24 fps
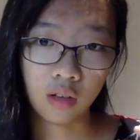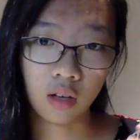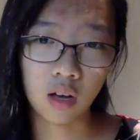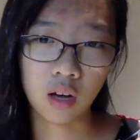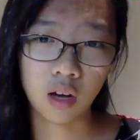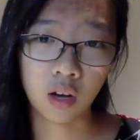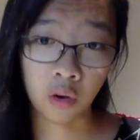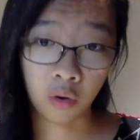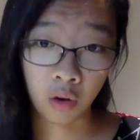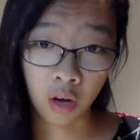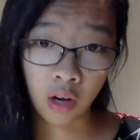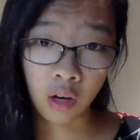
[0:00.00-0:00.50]

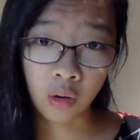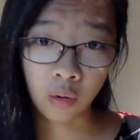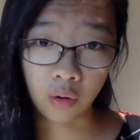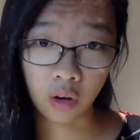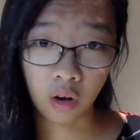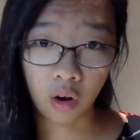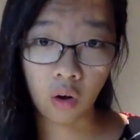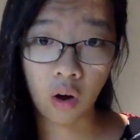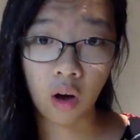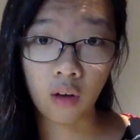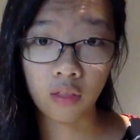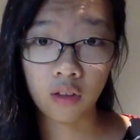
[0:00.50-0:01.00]
a green
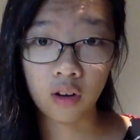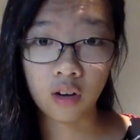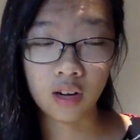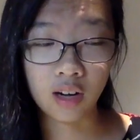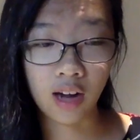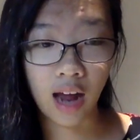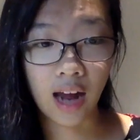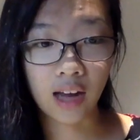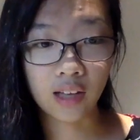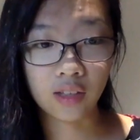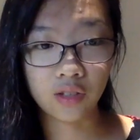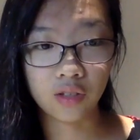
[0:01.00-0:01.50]
griddle on their
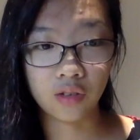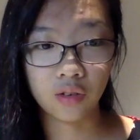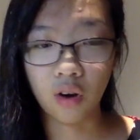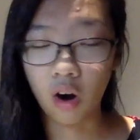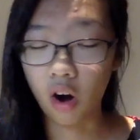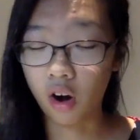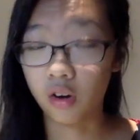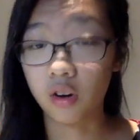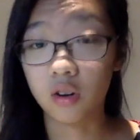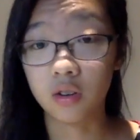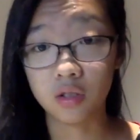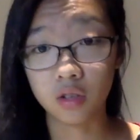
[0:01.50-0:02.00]
knight to
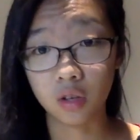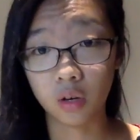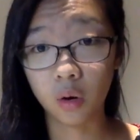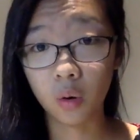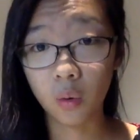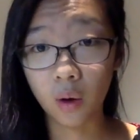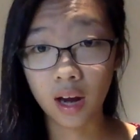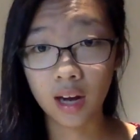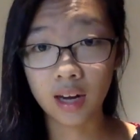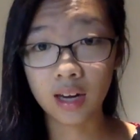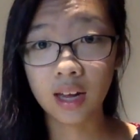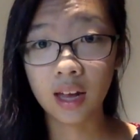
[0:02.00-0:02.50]
honor Sir
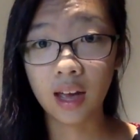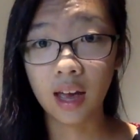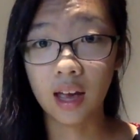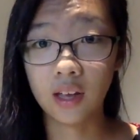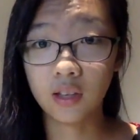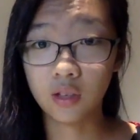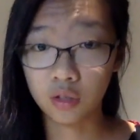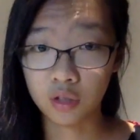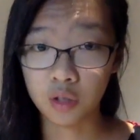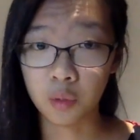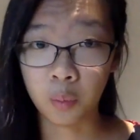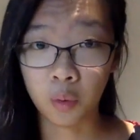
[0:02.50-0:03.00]
Gawain
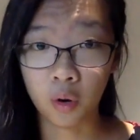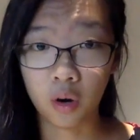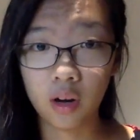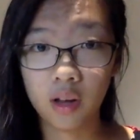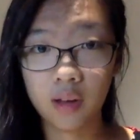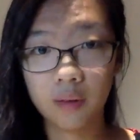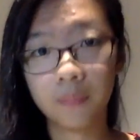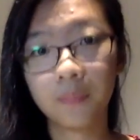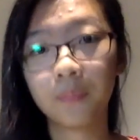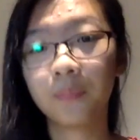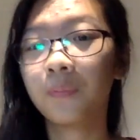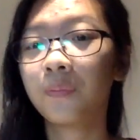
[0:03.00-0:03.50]
and to support
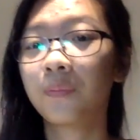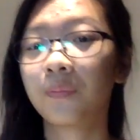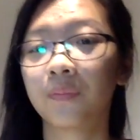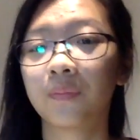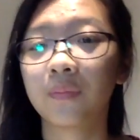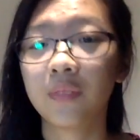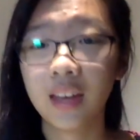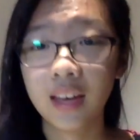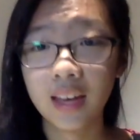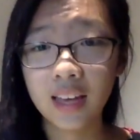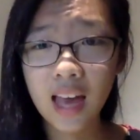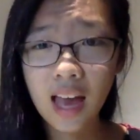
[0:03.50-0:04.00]
him.
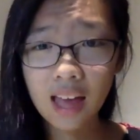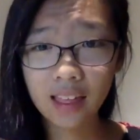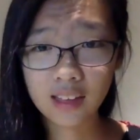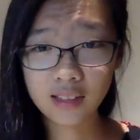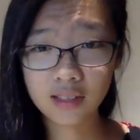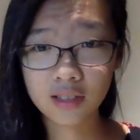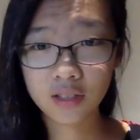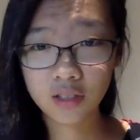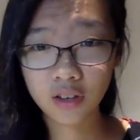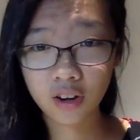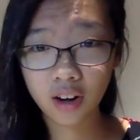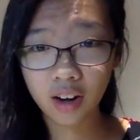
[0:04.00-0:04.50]
Yeah,
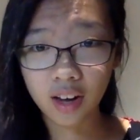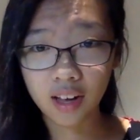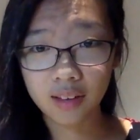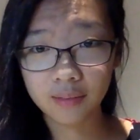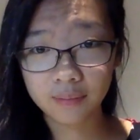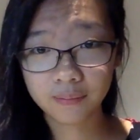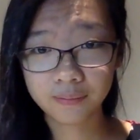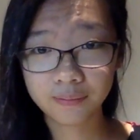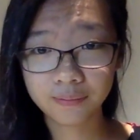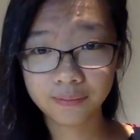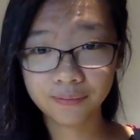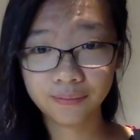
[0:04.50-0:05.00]
that's the story.
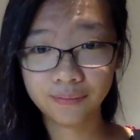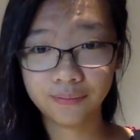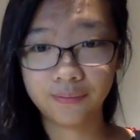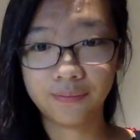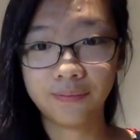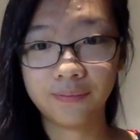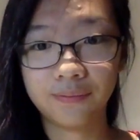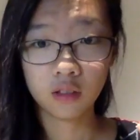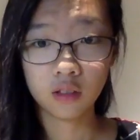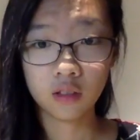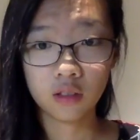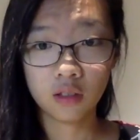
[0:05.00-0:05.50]

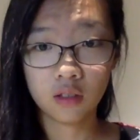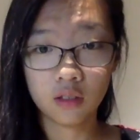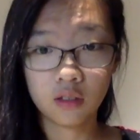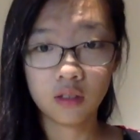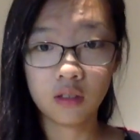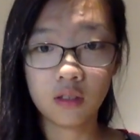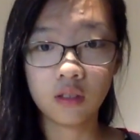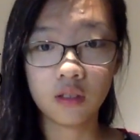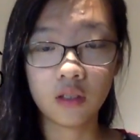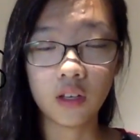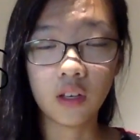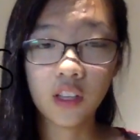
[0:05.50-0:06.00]

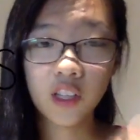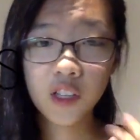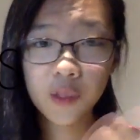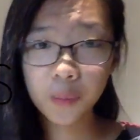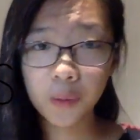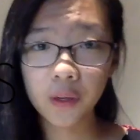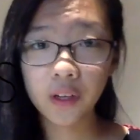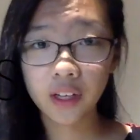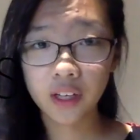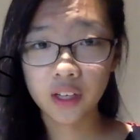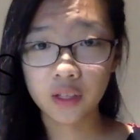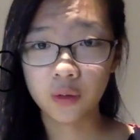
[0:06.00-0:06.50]
So this
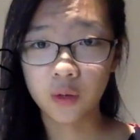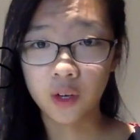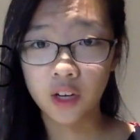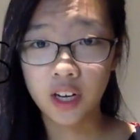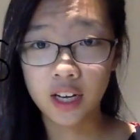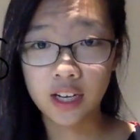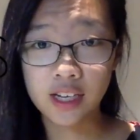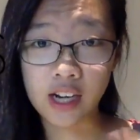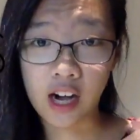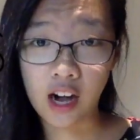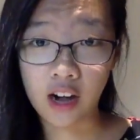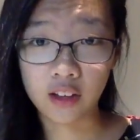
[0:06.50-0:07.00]
book is written
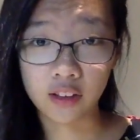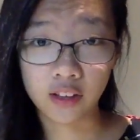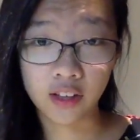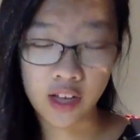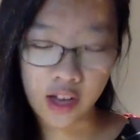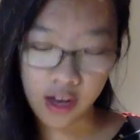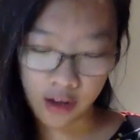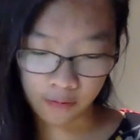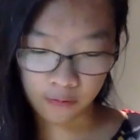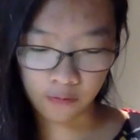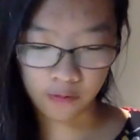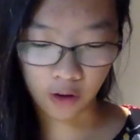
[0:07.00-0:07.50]
entirely
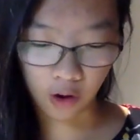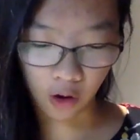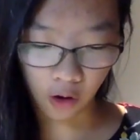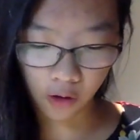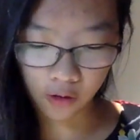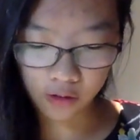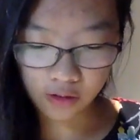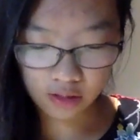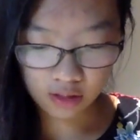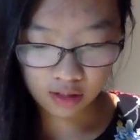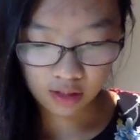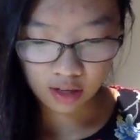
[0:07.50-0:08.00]
in
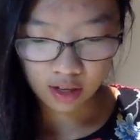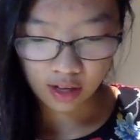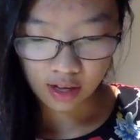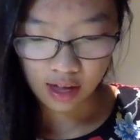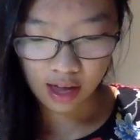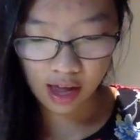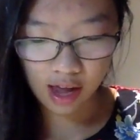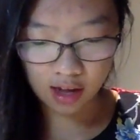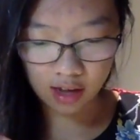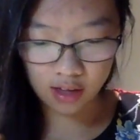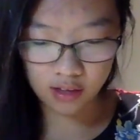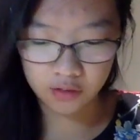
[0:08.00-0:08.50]
verse
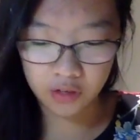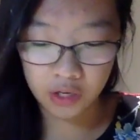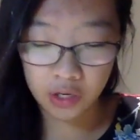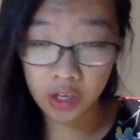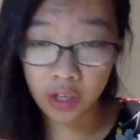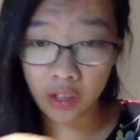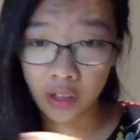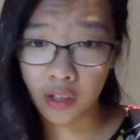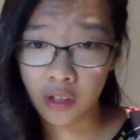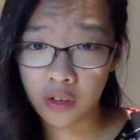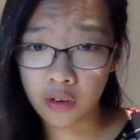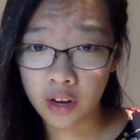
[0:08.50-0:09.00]
and is very
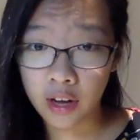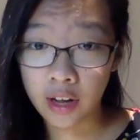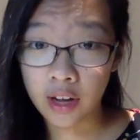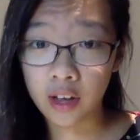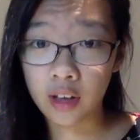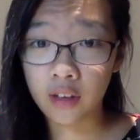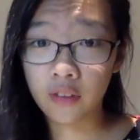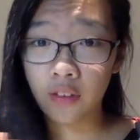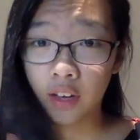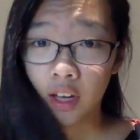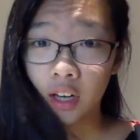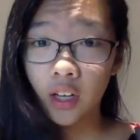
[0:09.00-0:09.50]

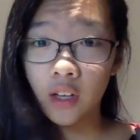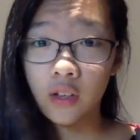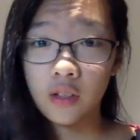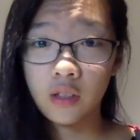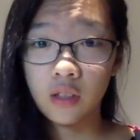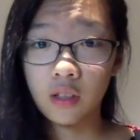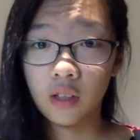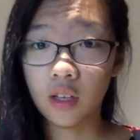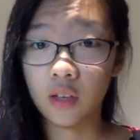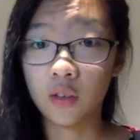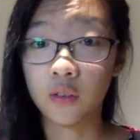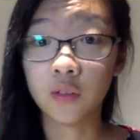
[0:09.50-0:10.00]
alliterative and uses
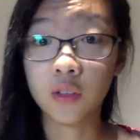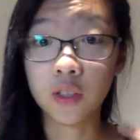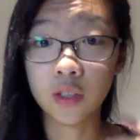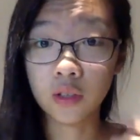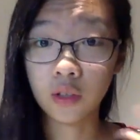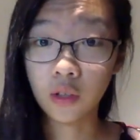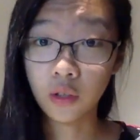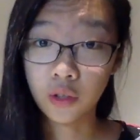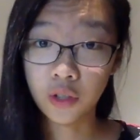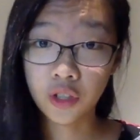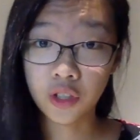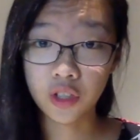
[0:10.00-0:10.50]
a lot of
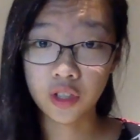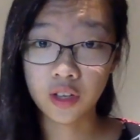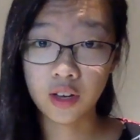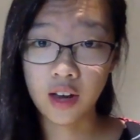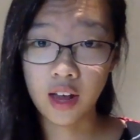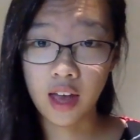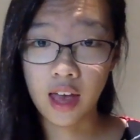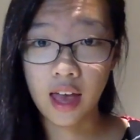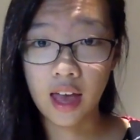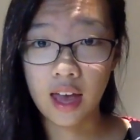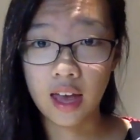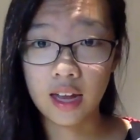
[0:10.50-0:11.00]

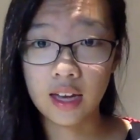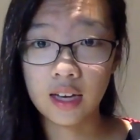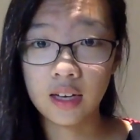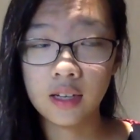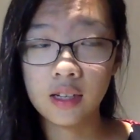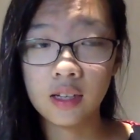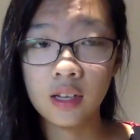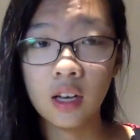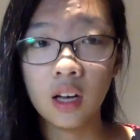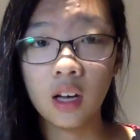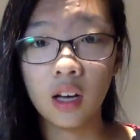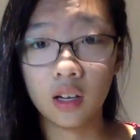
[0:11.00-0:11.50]
allusion
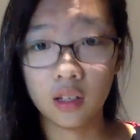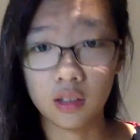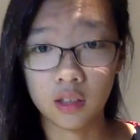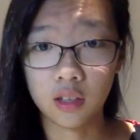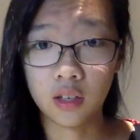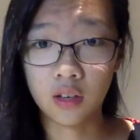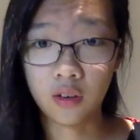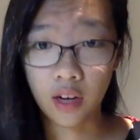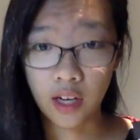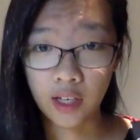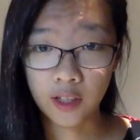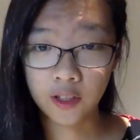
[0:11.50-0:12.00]
and
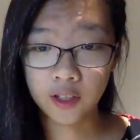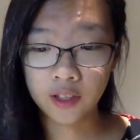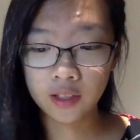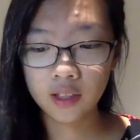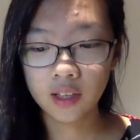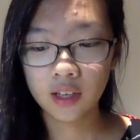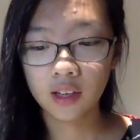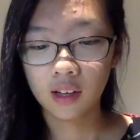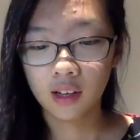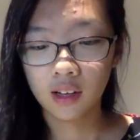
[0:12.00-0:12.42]
alliteration.